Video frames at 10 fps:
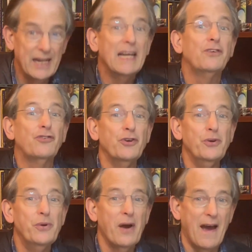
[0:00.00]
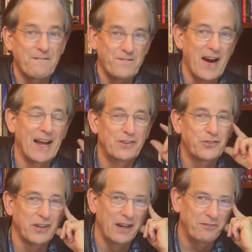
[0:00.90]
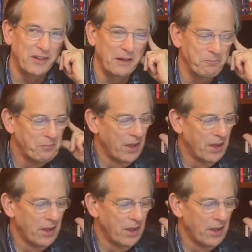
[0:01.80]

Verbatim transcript: into and find safety.